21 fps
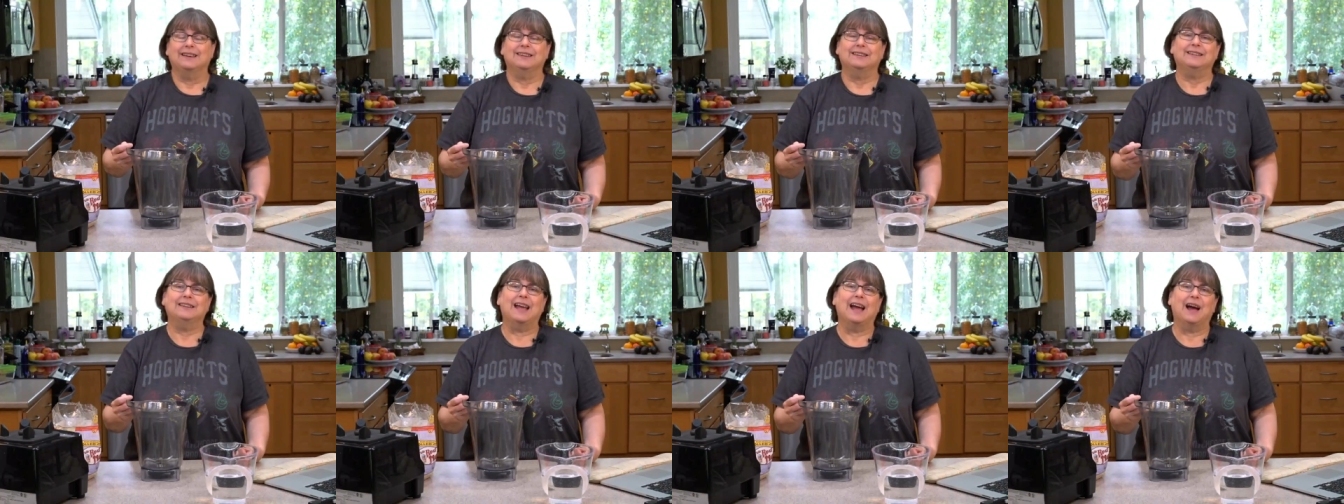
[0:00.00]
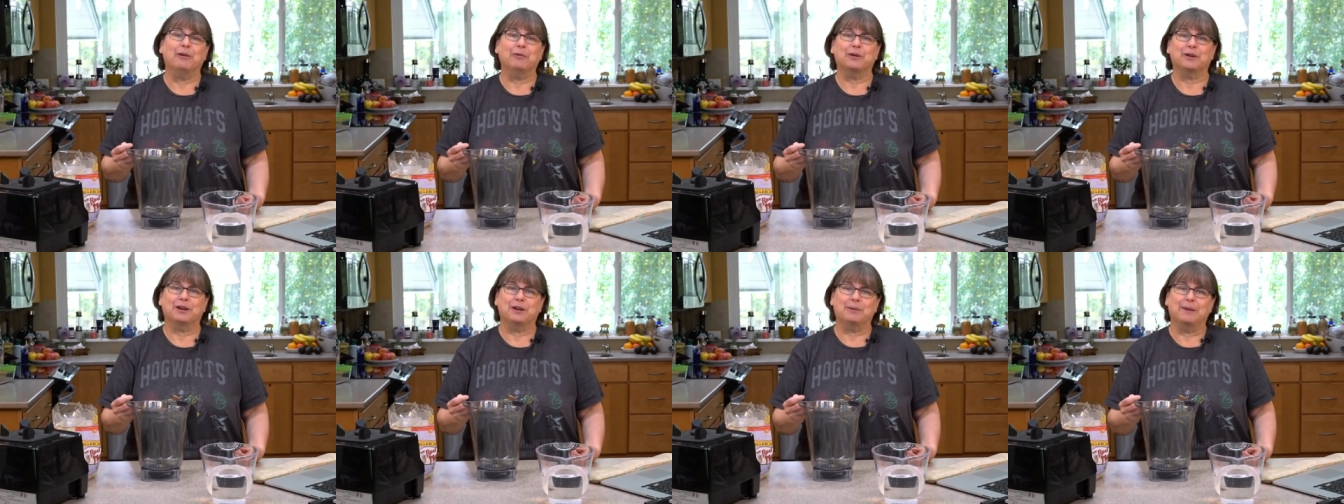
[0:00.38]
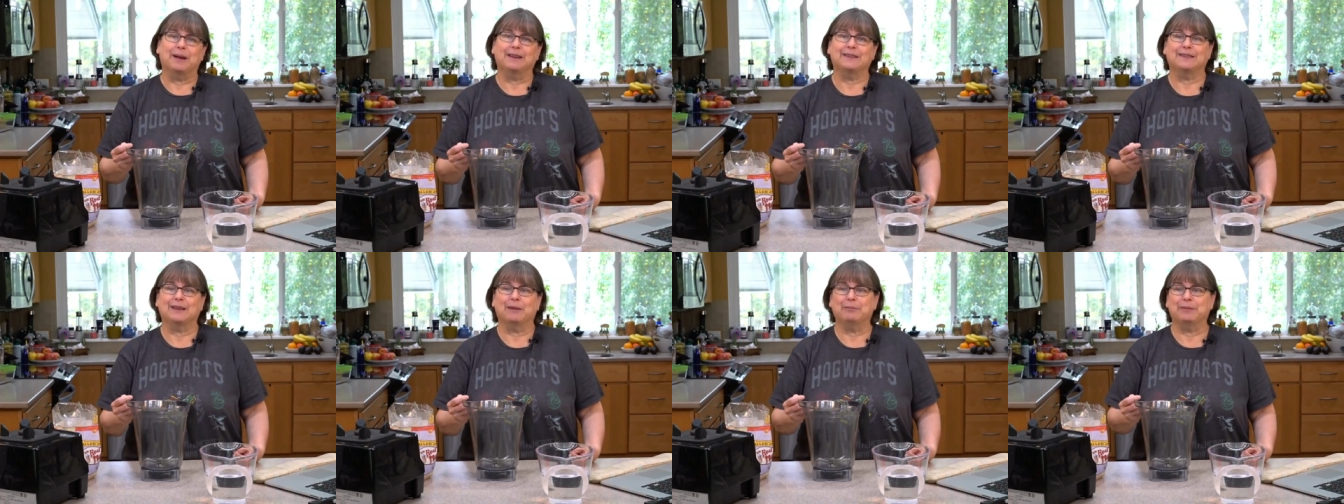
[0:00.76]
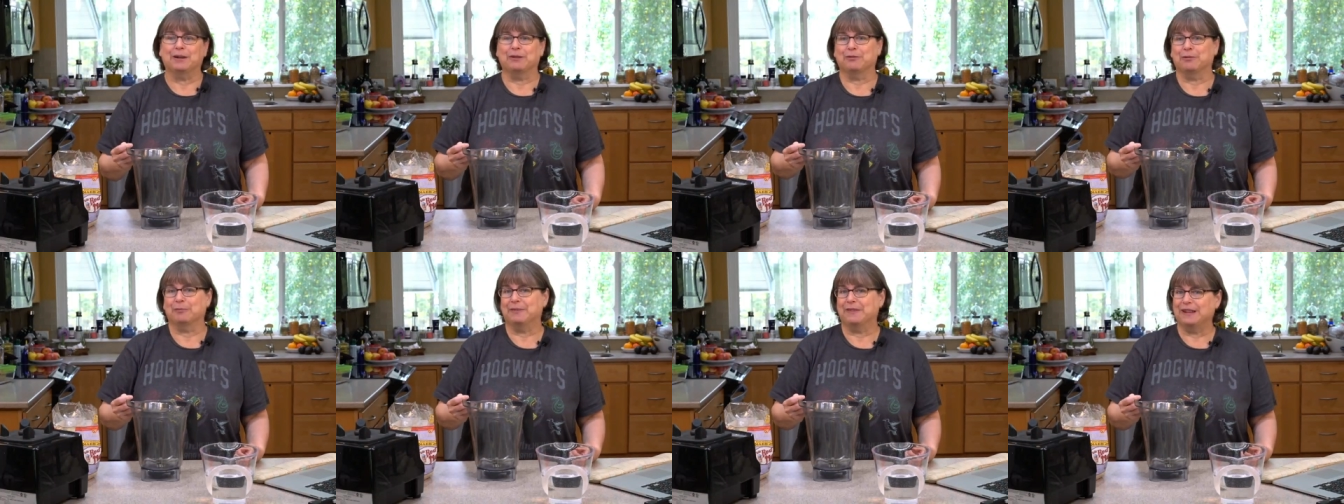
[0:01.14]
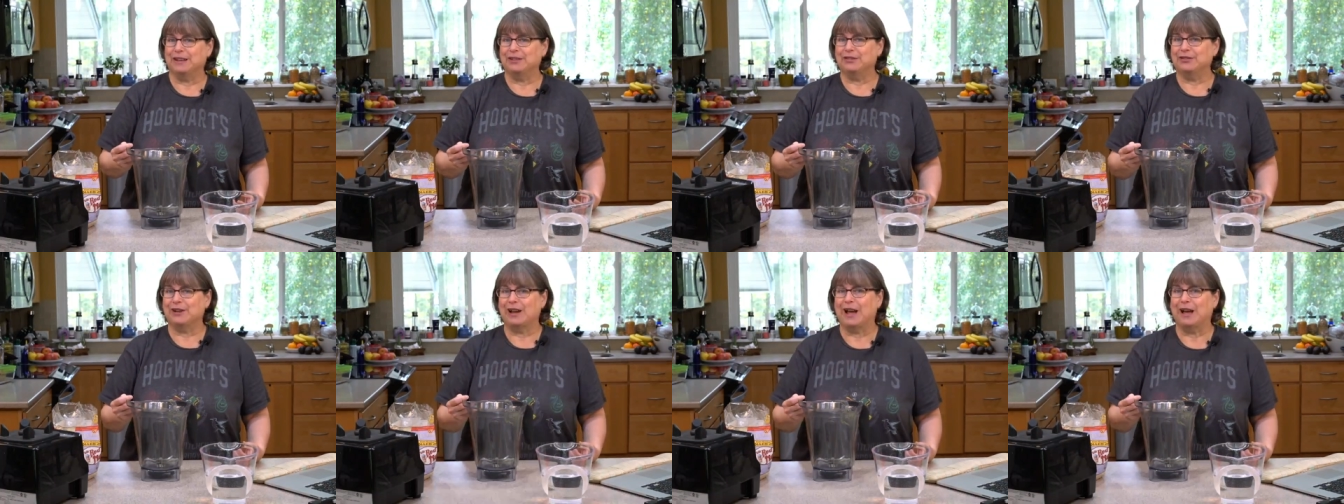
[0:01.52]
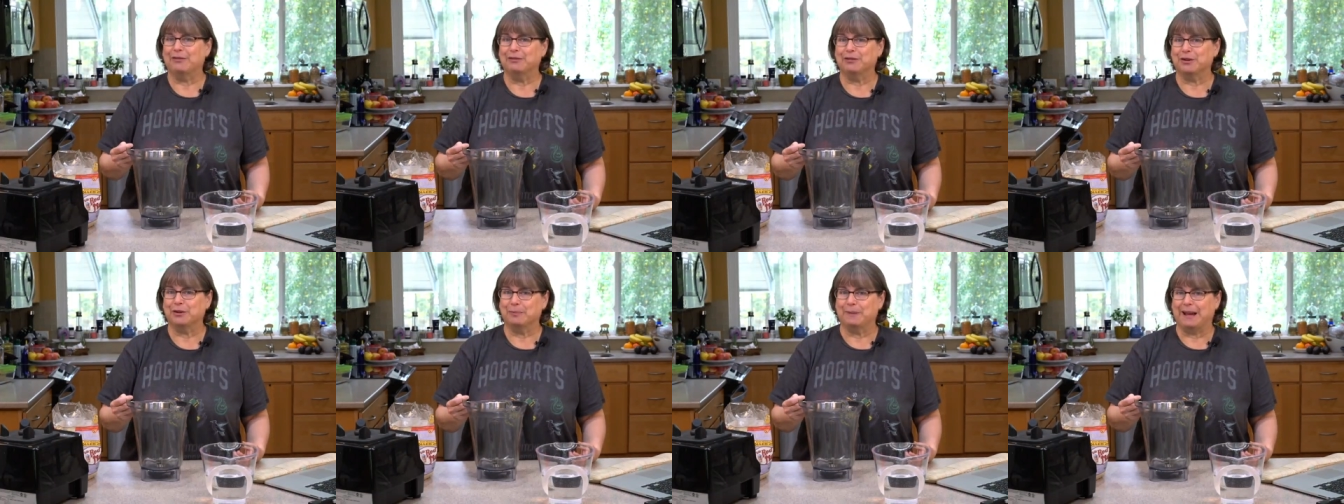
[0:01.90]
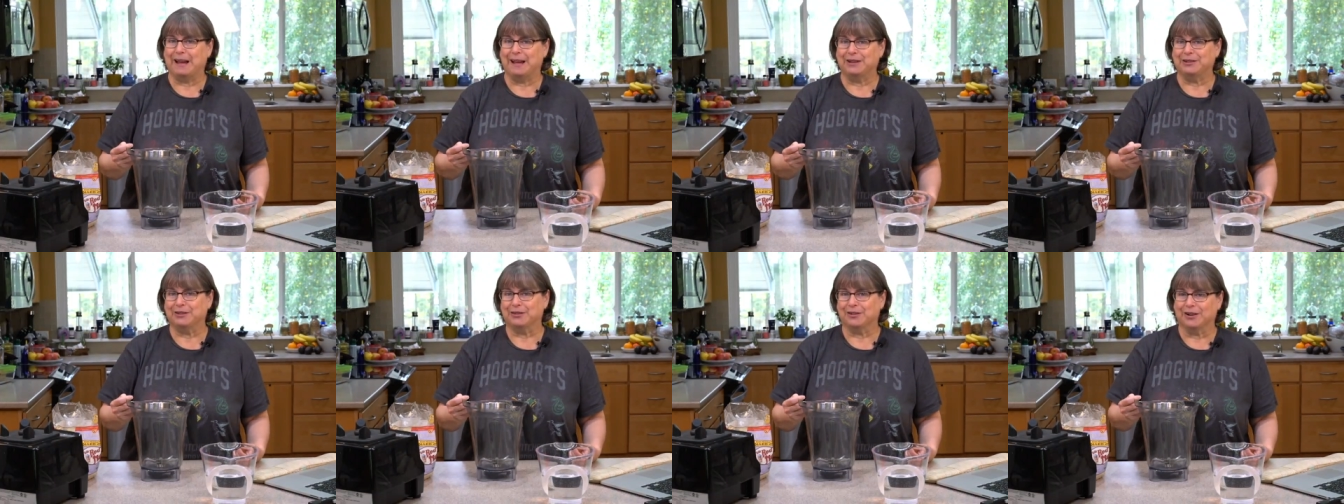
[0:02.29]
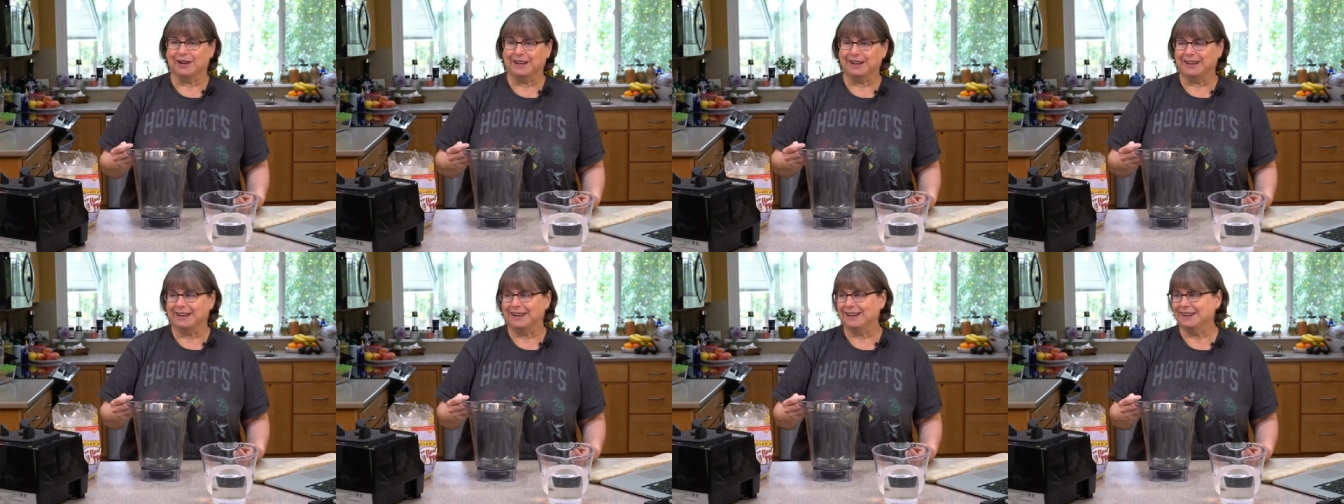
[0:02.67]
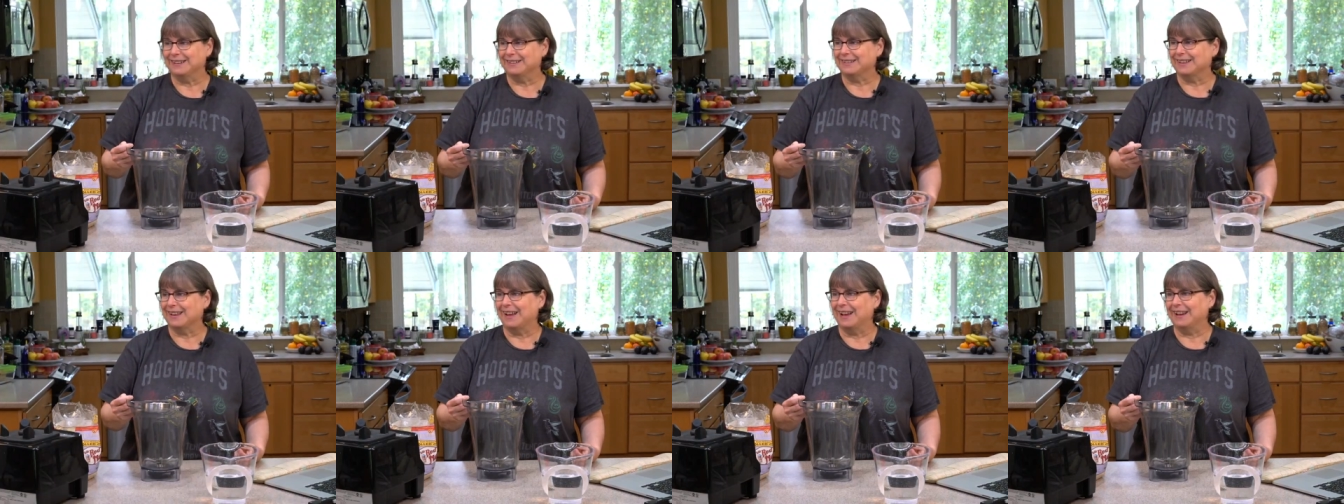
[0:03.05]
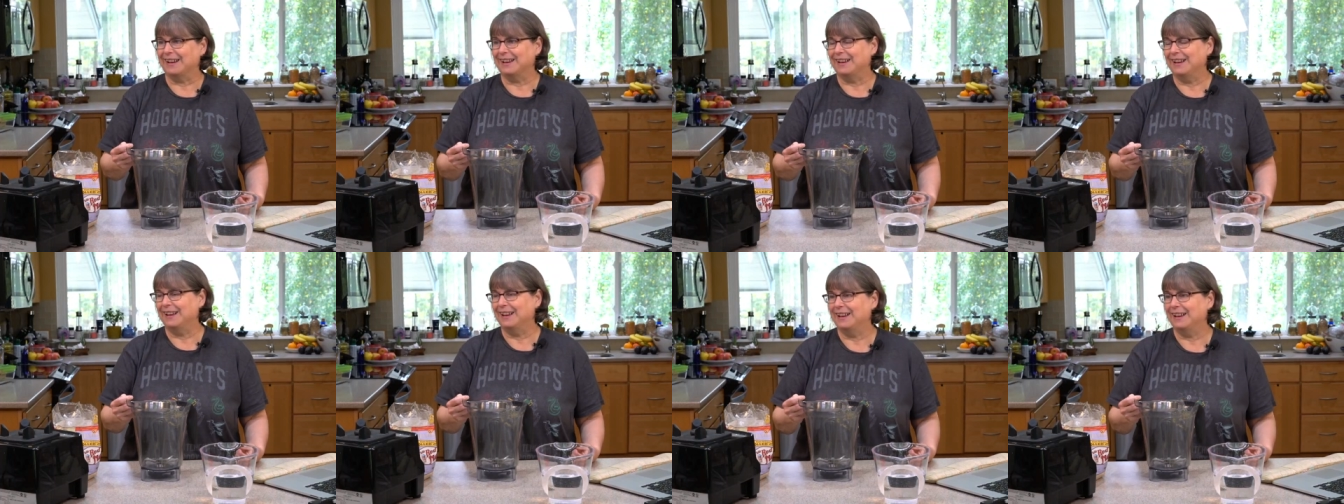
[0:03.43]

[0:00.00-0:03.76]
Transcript: now we're going to make something from things you have in your pantry. And it's like,